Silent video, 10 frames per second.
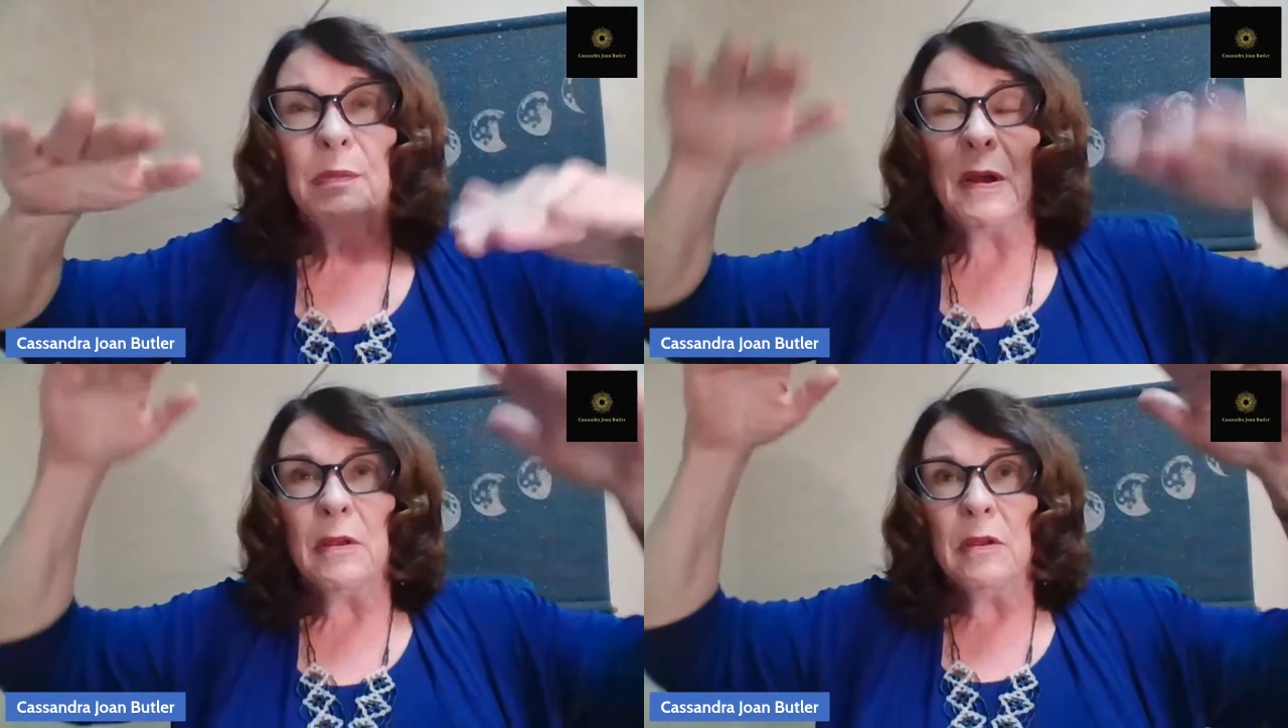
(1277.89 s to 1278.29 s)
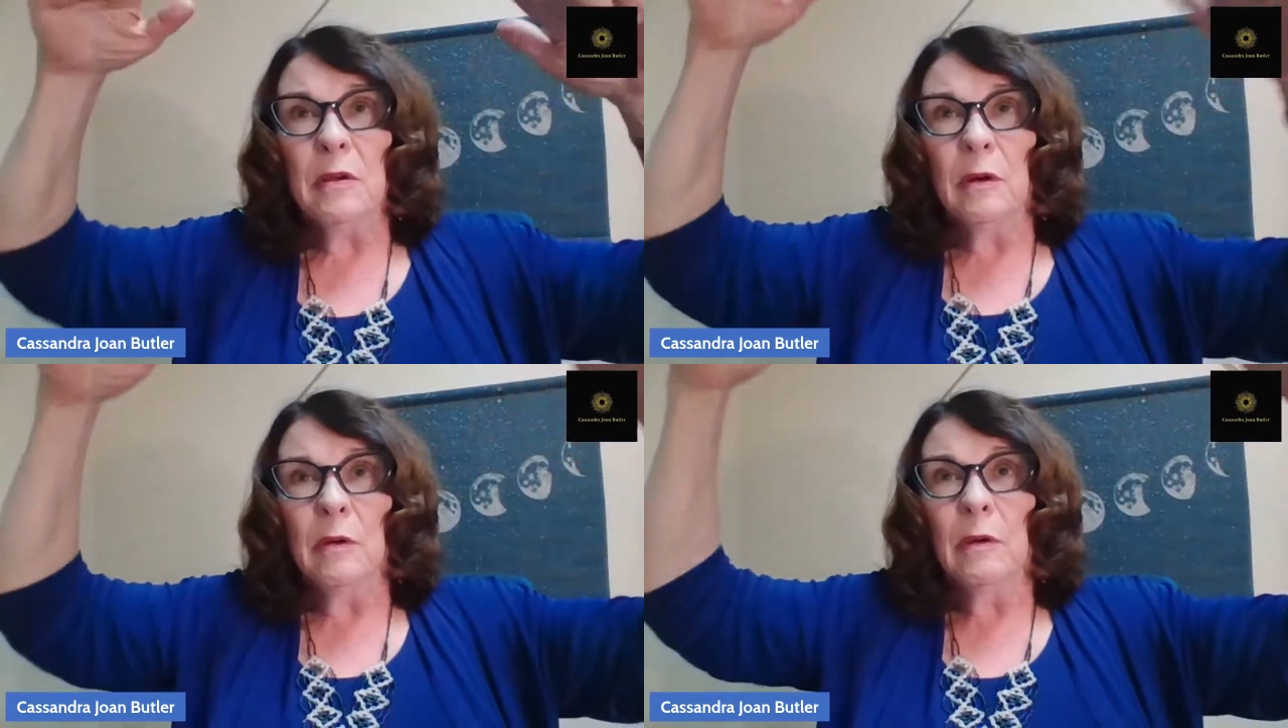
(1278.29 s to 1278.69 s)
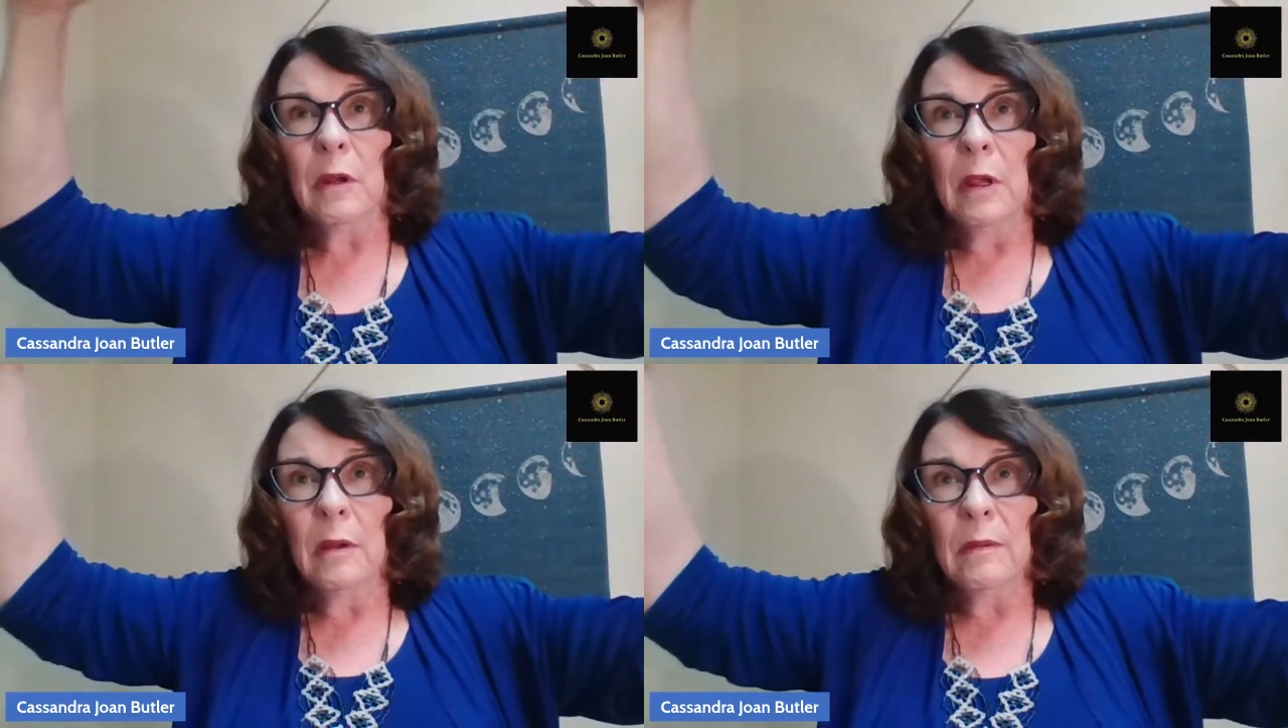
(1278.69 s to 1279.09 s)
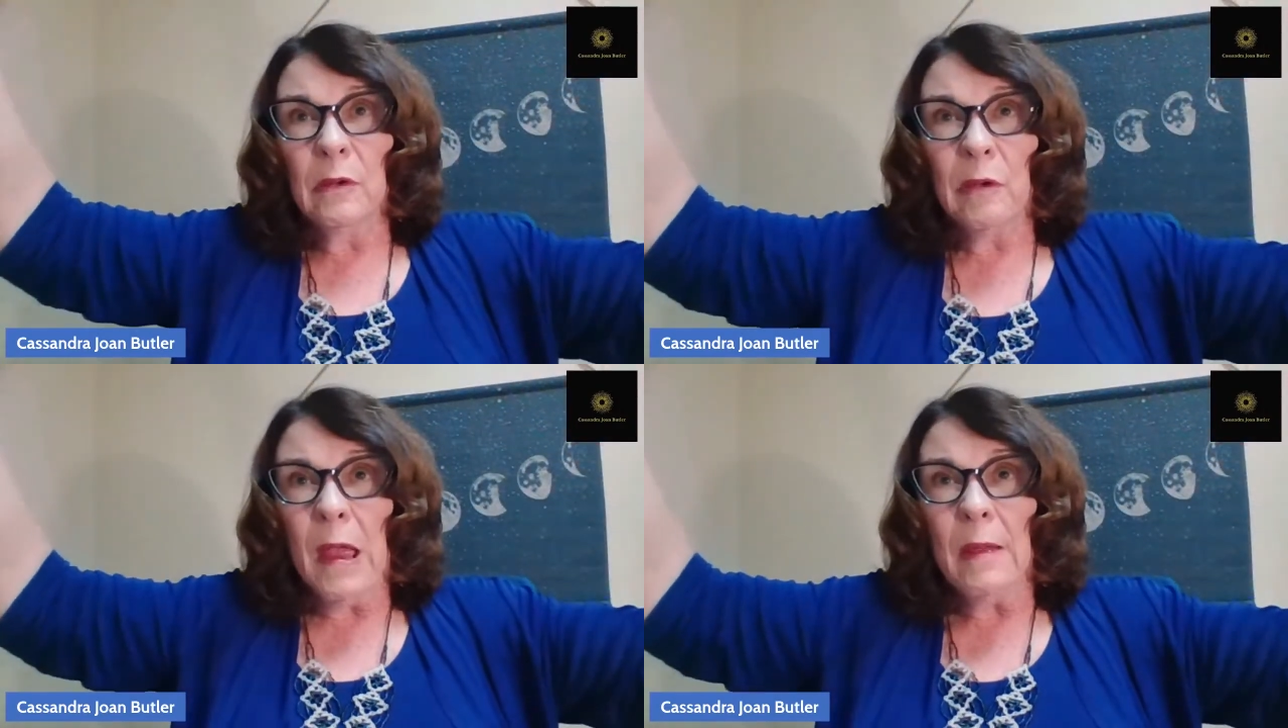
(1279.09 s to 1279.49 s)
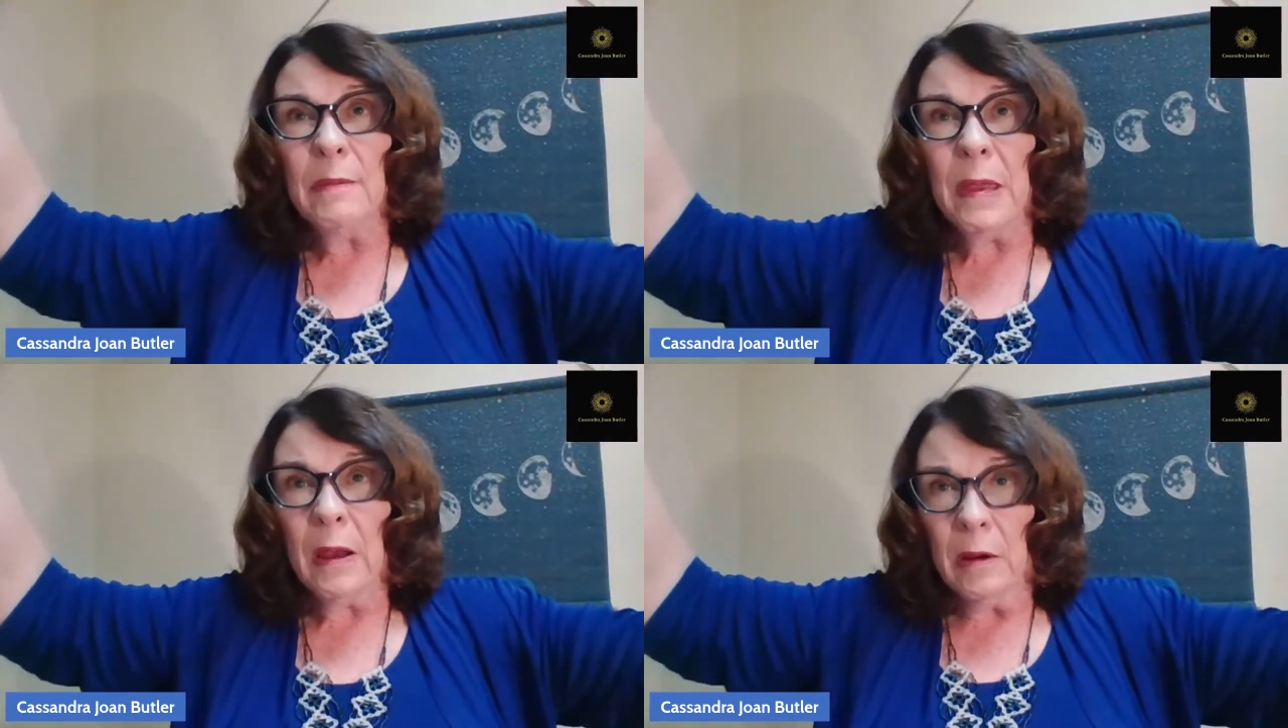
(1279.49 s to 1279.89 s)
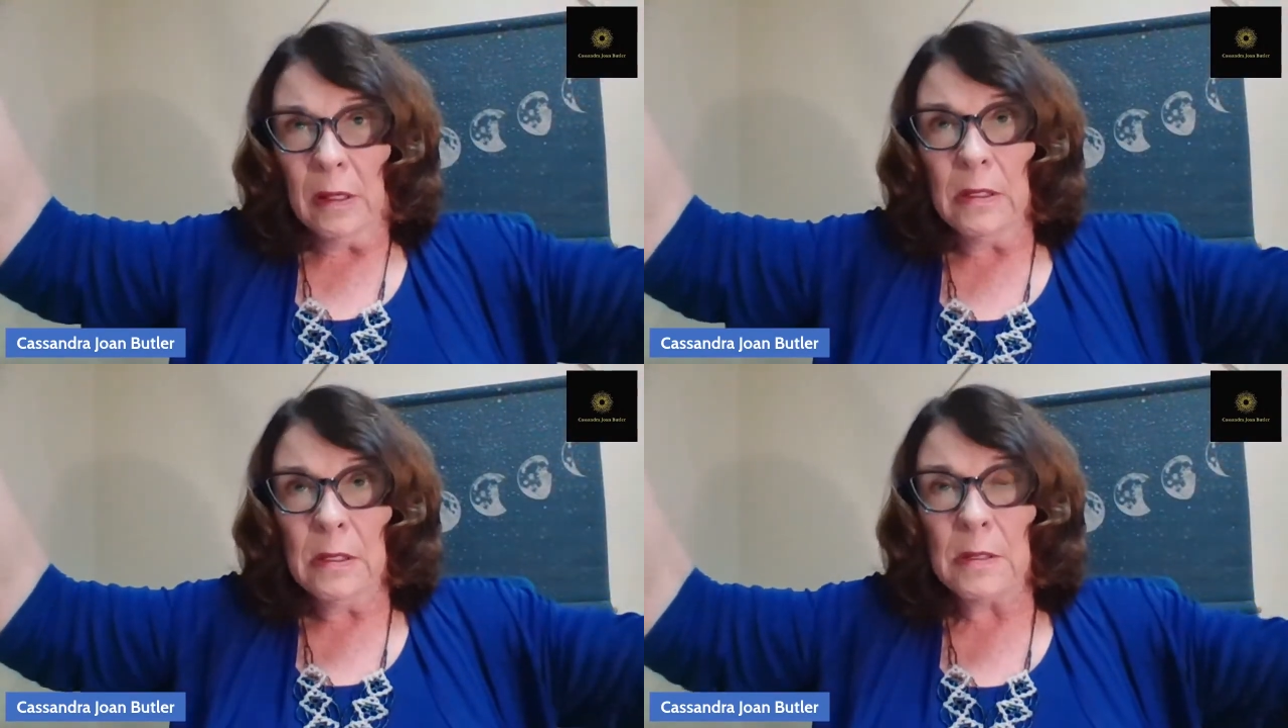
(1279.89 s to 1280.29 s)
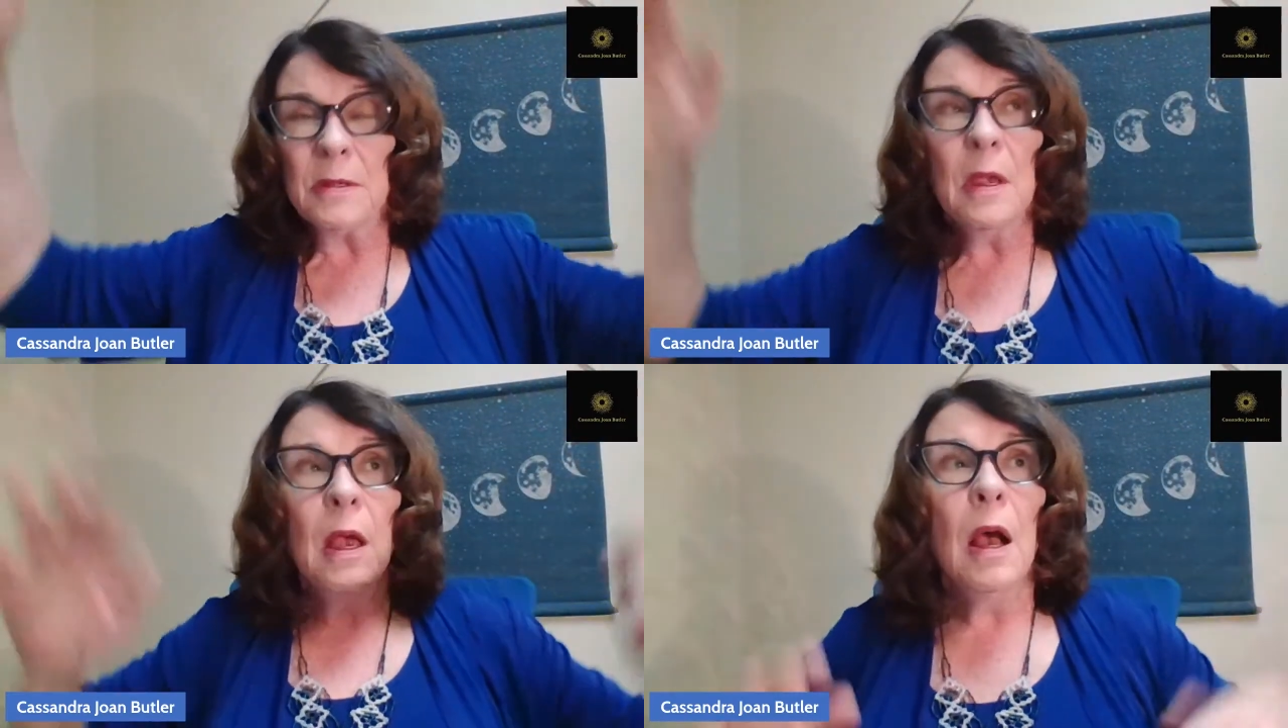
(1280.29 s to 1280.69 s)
but your grandparents,